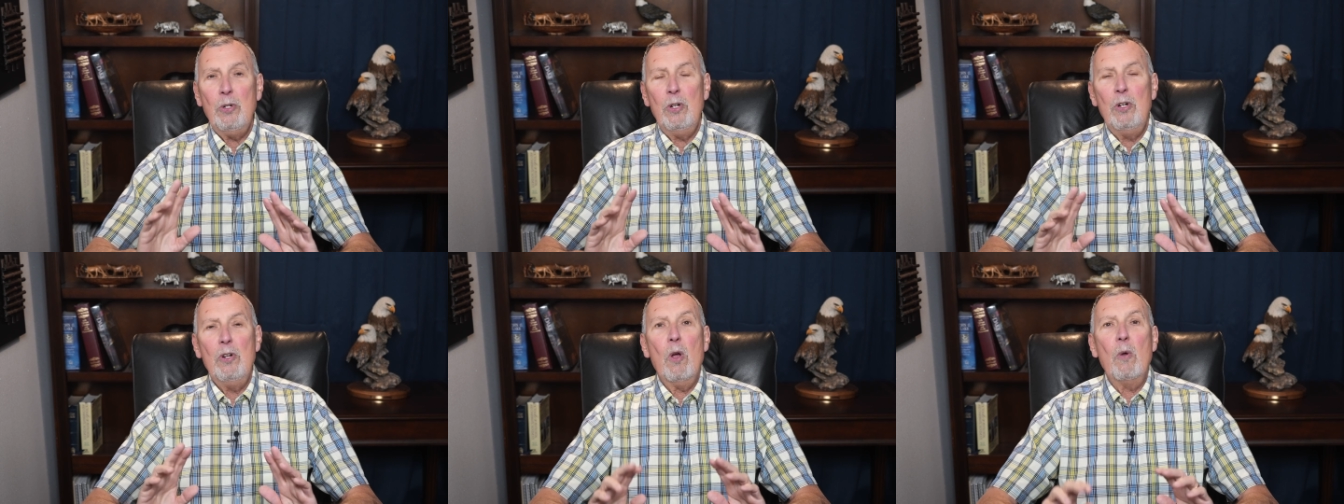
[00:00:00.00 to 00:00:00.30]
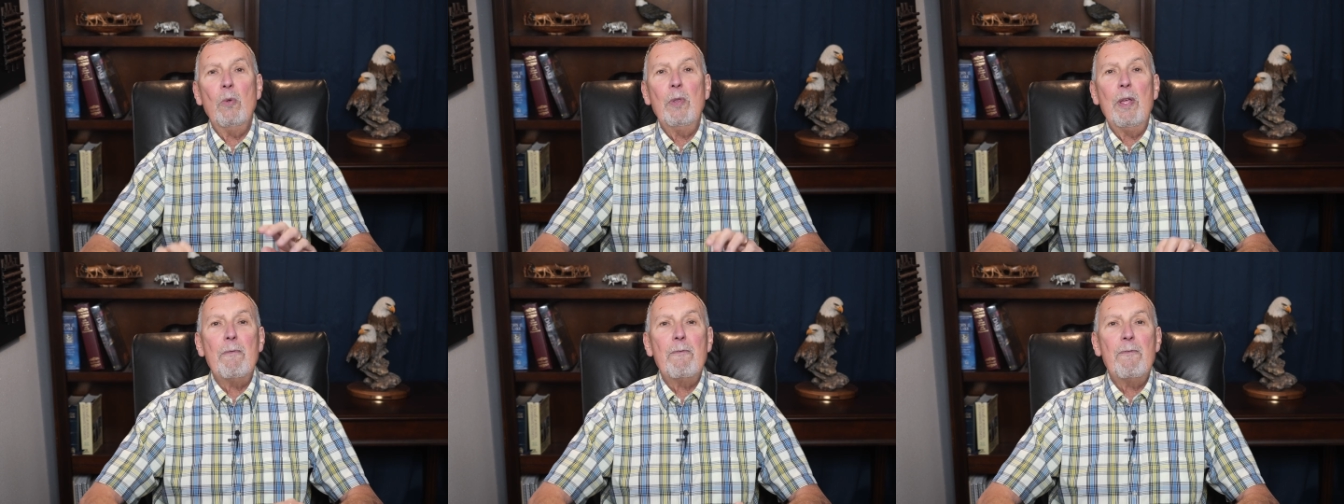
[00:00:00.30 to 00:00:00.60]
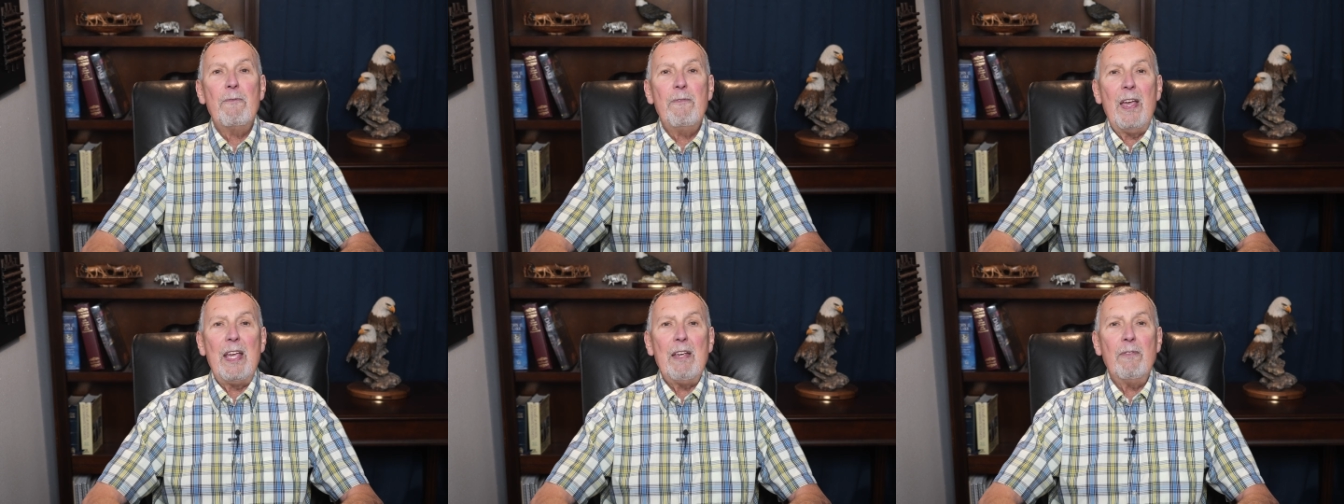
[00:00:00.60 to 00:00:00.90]
to know that
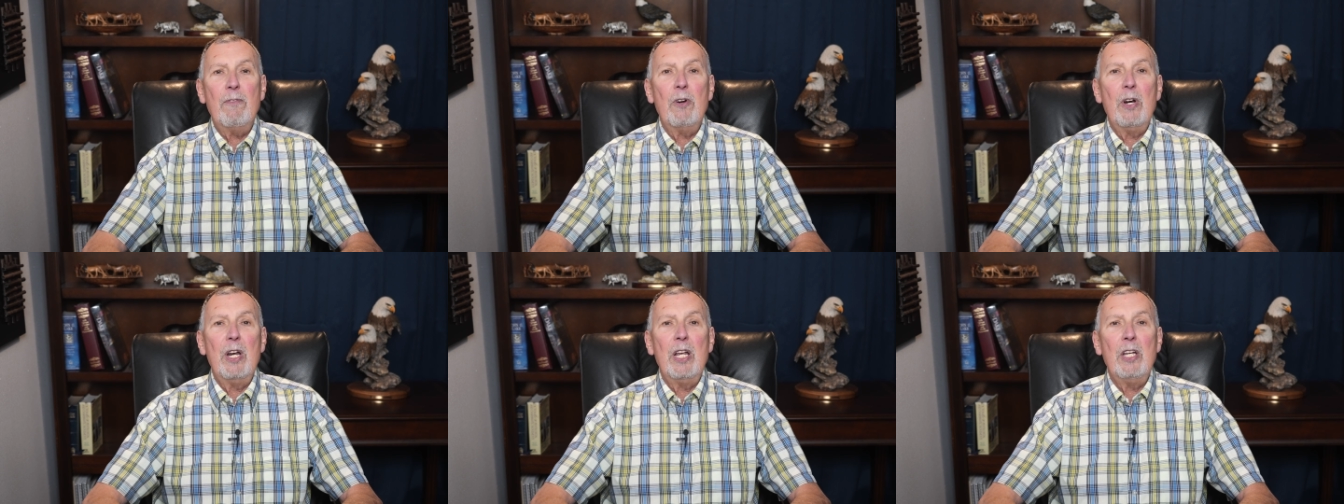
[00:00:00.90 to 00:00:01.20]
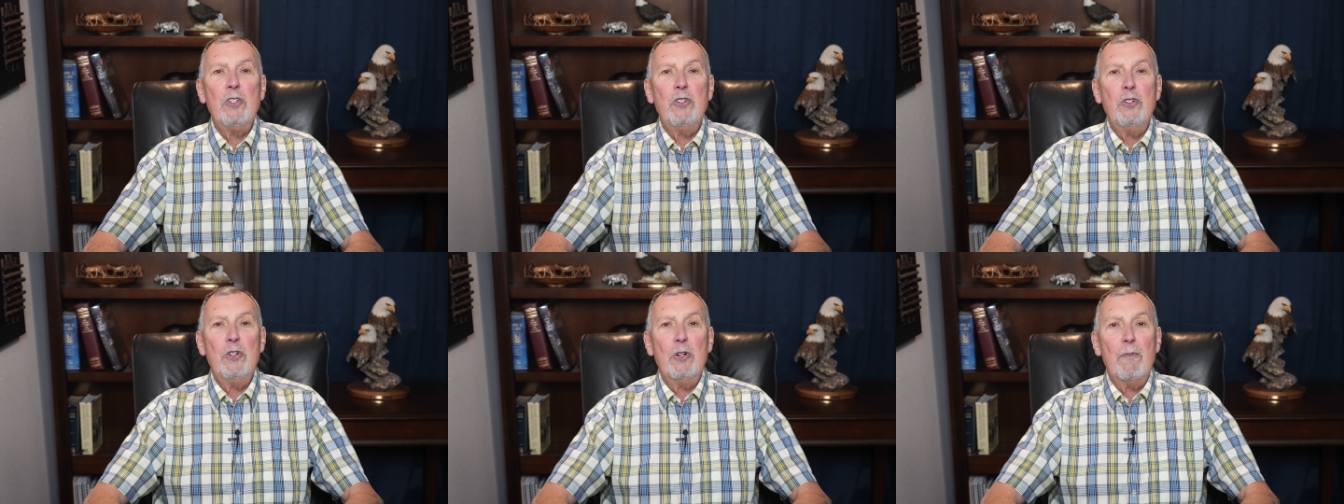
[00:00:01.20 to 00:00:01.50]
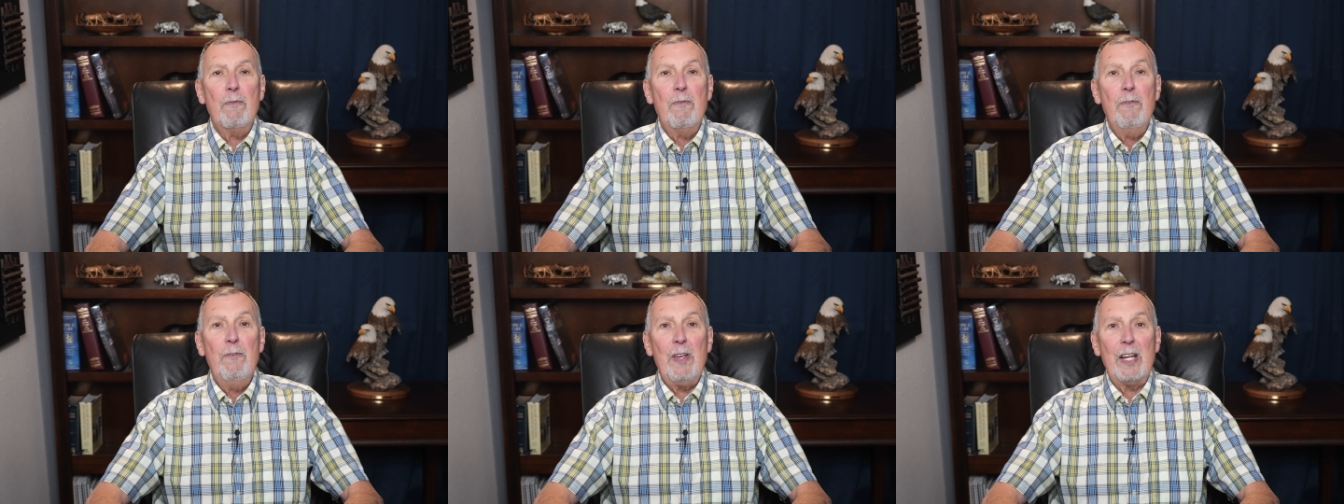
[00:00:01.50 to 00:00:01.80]
favor is your
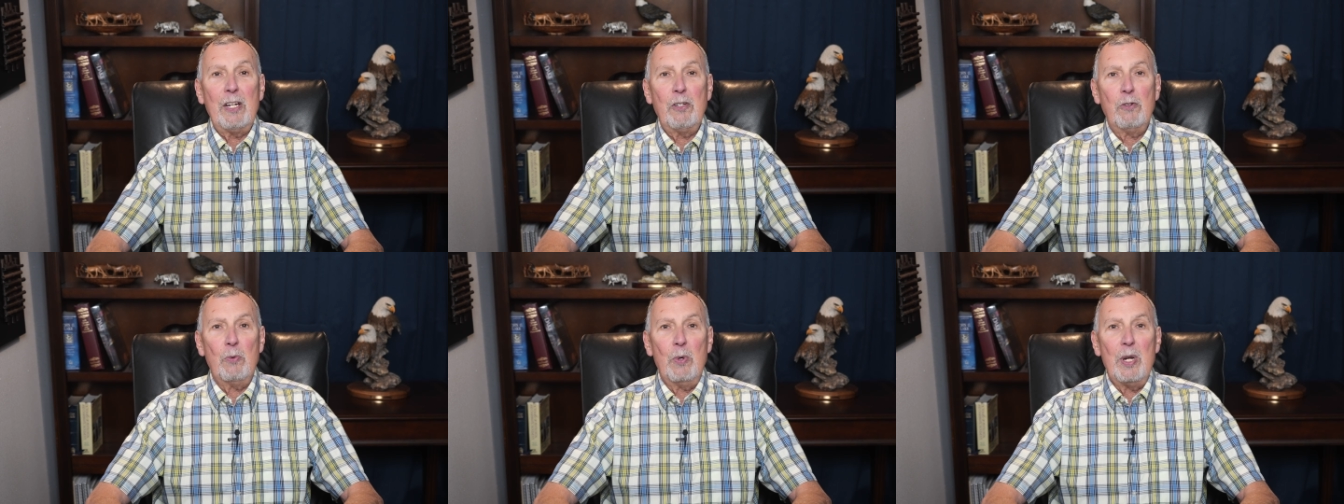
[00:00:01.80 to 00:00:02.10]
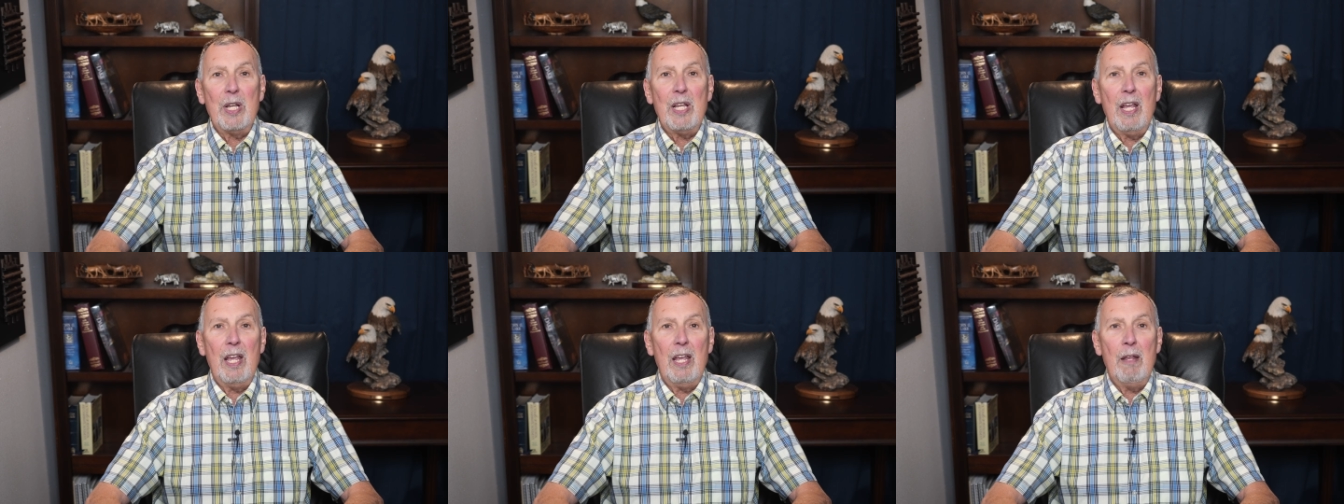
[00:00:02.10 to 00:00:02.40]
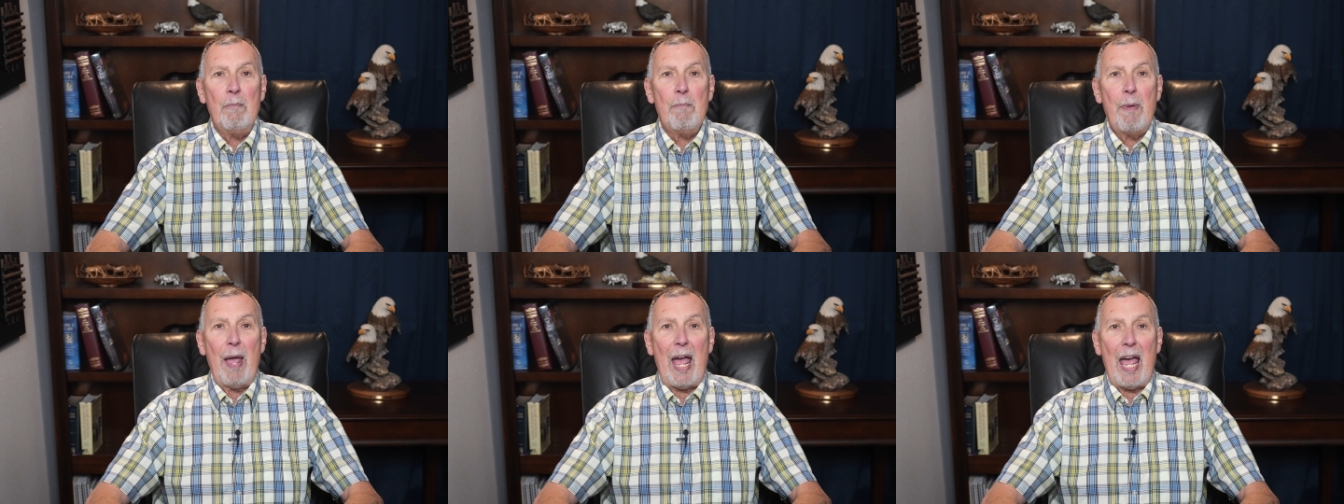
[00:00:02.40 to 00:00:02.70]
victory
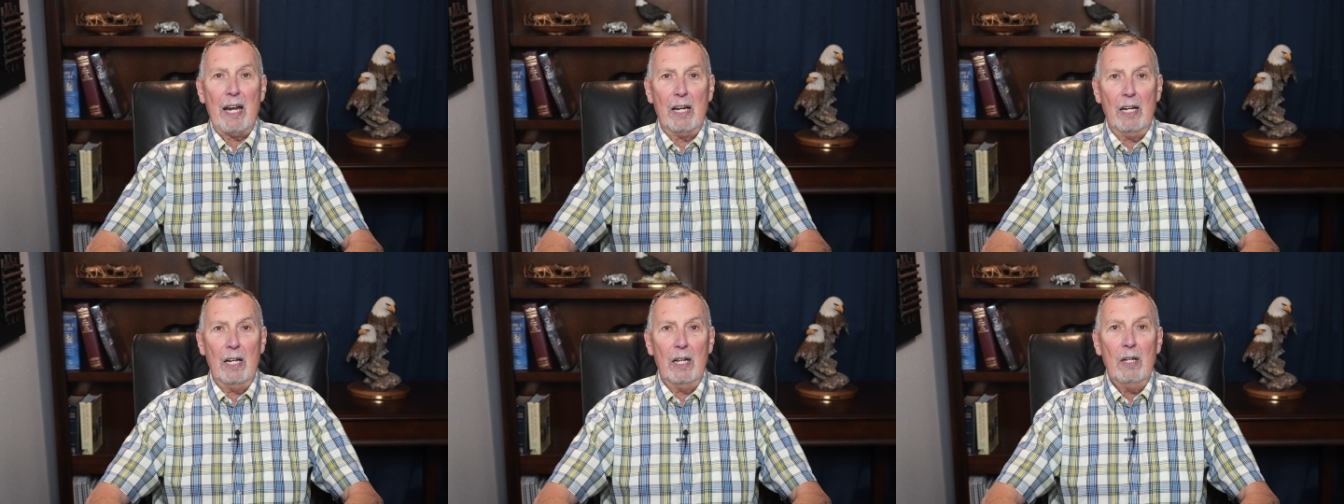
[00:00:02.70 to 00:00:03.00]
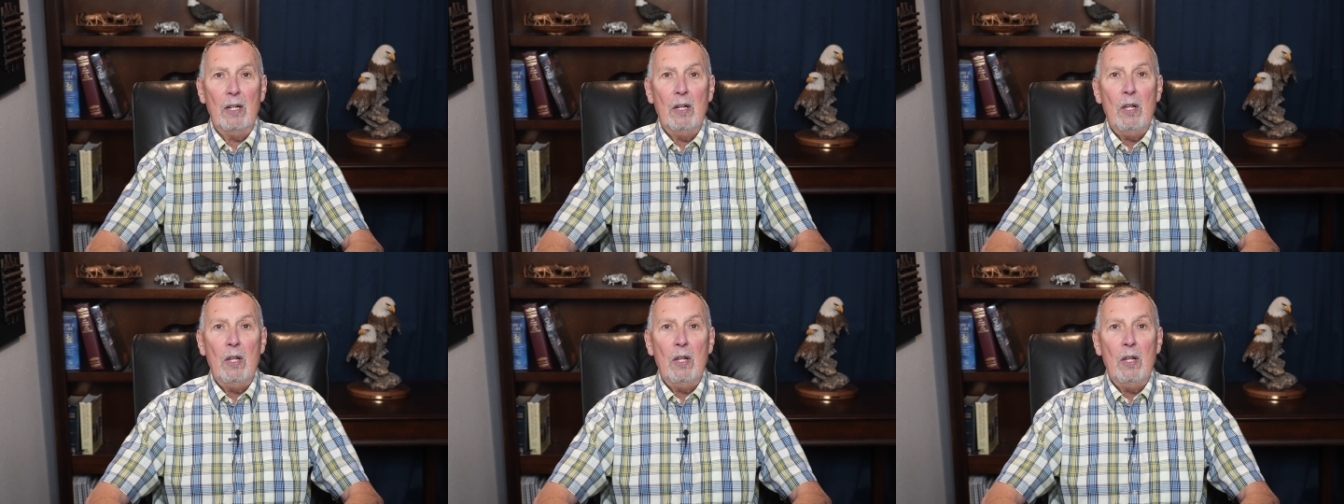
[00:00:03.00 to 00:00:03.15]
in battle.